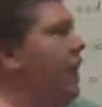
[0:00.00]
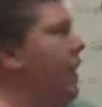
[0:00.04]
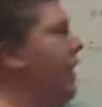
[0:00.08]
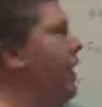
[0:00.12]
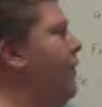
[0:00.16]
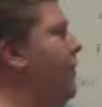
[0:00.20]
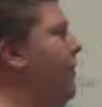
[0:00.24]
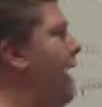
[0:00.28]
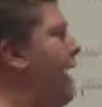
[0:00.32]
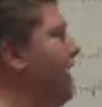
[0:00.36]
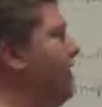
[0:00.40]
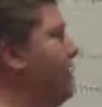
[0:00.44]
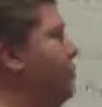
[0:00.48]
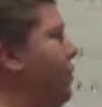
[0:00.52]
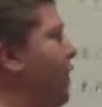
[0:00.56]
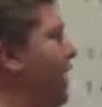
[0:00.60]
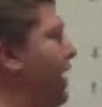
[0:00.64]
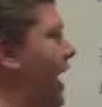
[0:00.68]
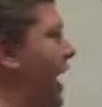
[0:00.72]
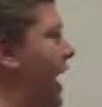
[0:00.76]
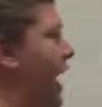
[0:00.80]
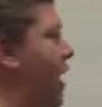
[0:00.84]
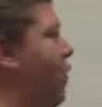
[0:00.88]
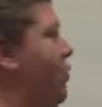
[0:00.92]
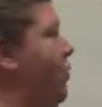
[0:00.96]
And that's
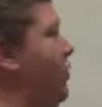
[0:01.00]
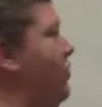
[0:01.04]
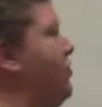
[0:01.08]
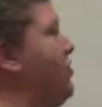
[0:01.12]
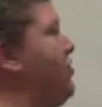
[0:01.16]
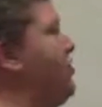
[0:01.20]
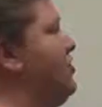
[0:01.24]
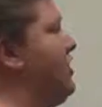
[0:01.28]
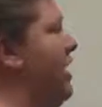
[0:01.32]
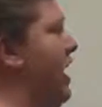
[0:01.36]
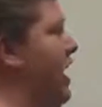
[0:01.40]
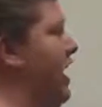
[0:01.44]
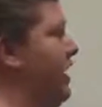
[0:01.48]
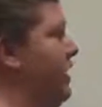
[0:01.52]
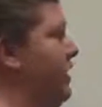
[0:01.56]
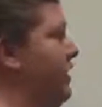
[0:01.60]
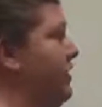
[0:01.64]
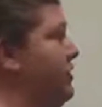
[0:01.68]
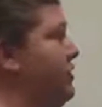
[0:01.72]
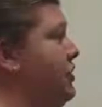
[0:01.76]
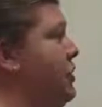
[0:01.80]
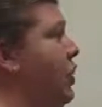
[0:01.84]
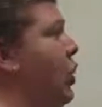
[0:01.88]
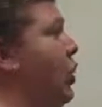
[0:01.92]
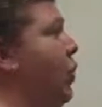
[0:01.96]
what I will say
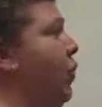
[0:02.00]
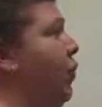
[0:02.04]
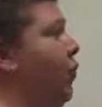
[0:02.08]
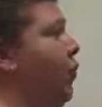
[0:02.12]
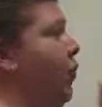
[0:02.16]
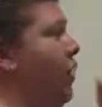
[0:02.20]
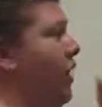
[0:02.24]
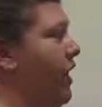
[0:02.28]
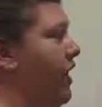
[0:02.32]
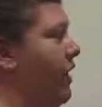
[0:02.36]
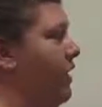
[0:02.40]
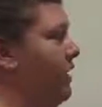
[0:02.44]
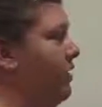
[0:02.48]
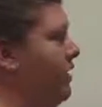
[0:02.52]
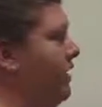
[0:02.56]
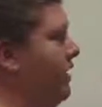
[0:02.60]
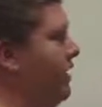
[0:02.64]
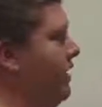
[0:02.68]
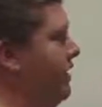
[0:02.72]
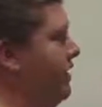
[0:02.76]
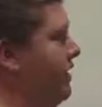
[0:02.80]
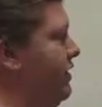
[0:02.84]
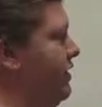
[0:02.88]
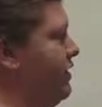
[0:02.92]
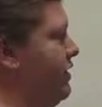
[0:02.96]
is, where
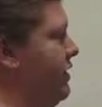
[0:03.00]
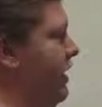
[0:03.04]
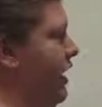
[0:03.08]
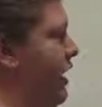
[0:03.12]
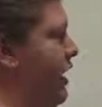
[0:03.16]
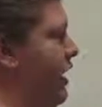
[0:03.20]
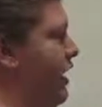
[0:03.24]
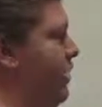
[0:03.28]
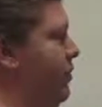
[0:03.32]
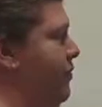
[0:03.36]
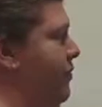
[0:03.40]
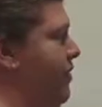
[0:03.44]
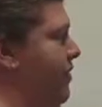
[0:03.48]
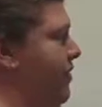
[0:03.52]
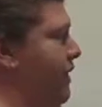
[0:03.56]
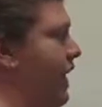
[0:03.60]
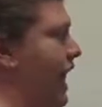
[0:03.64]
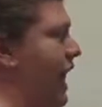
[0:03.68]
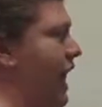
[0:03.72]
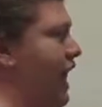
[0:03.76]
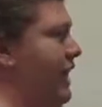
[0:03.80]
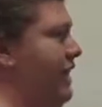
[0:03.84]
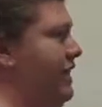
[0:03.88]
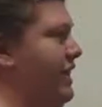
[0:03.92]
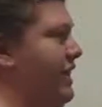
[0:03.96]
does the
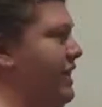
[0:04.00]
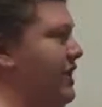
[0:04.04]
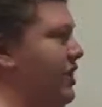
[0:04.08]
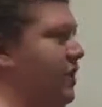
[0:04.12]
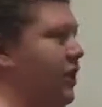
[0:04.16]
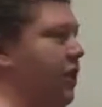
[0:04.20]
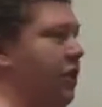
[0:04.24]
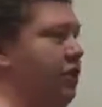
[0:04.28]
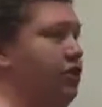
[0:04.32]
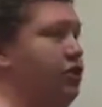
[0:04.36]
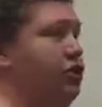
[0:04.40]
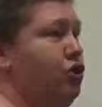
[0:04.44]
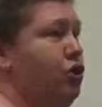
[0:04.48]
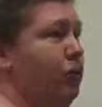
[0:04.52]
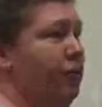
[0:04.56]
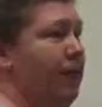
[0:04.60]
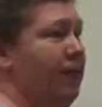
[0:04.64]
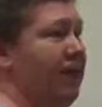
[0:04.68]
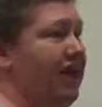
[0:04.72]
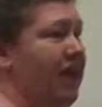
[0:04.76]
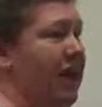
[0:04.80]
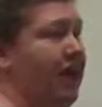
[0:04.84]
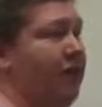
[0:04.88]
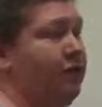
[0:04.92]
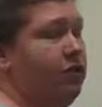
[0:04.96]
line get close to
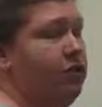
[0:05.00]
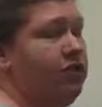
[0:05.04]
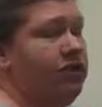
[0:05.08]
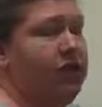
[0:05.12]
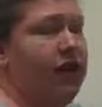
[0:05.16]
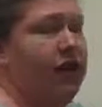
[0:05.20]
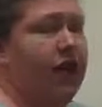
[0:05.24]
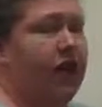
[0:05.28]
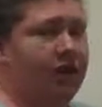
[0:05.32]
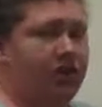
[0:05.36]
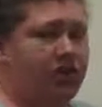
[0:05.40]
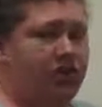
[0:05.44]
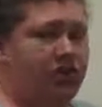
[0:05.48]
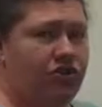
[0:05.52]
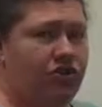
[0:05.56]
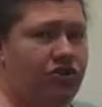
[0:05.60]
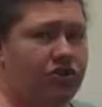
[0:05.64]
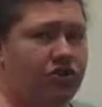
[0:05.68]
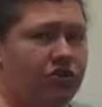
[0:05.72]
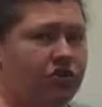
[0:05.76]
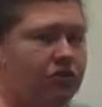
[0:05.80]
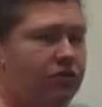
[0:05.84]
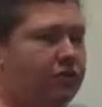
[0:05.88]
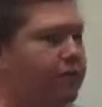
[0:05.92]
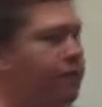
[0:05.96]
but never
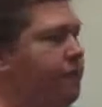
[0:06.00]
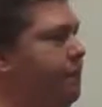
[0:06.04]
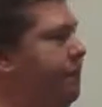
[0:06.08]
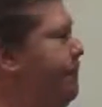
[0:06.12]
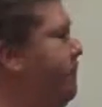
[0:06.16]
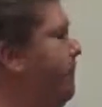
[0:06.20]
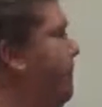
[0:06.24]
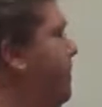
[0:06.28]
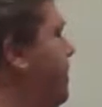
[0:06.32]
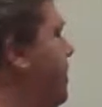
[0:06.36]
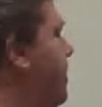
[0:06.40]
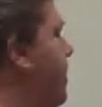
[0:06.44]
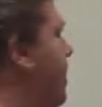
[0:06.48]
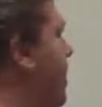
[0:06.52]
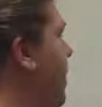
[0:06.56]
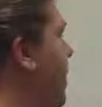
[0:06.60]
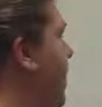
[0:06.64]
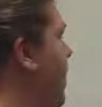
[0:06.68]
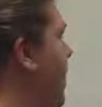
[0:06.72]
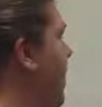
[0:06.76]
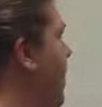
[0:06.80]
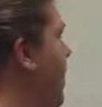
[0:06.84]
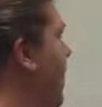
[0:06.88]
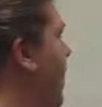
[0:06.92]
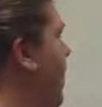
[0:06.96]
touch?
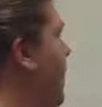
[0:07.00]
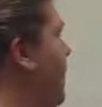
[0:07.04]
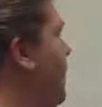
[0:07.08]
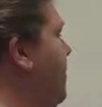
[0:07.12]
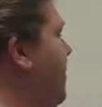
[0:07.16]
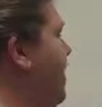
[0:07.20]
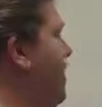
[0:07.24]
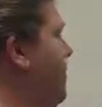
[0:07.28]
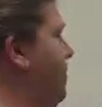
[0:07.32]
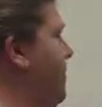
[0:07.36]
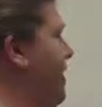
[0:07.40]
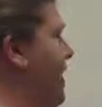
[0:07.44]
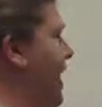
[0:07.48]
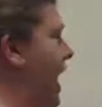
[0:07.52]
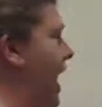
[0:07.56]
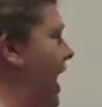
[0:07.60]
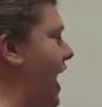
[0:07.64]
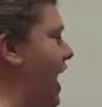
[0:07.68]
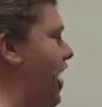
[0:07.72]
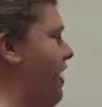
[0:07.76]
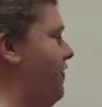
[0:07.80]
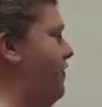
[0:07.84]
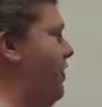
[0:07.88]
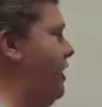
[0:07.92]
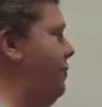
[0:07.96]
And then we
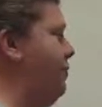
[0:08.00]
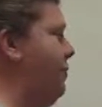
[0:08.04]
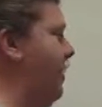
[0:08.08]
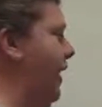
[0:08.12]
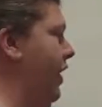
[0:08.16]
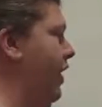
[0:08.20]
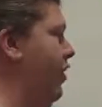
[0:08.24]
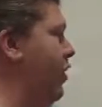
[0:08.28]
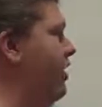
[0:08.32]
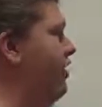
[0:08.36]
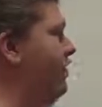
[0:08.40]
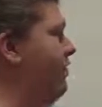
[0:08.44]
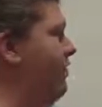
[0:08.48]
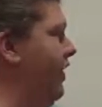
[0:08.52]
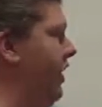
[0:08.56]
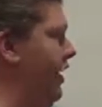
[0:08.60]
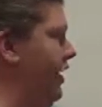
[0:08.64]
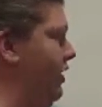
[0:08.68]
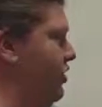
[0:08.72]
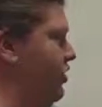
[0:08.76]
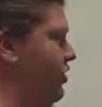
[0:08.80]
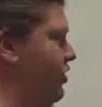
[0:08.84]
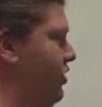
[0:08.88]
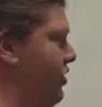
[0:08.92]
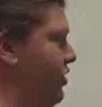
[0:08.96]
have a parent
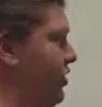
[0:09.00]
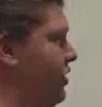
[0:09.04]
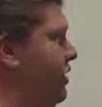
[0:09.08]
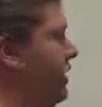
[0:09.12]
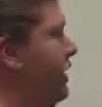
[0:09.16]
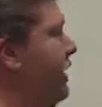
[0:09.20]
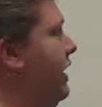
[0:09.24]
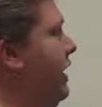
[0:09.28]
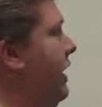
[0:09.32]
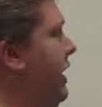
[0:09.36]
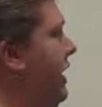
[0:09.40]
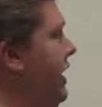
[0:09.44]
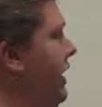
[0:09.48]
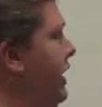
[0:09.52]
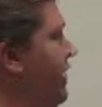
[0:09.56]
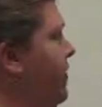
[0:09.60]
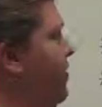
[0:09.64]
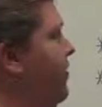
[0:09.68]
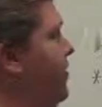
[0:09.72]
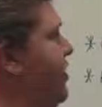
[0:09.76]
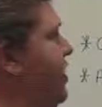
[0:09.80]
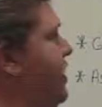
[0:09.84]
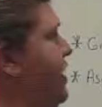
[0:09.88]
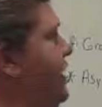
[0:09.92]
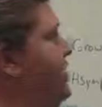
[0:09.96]
function.
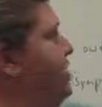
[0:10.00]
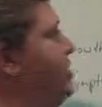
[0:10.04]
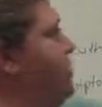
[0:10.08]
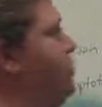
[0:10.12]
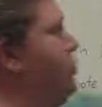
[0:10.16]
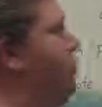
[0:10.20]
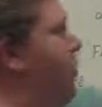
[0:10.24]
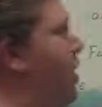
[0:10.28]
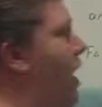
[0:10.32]
In this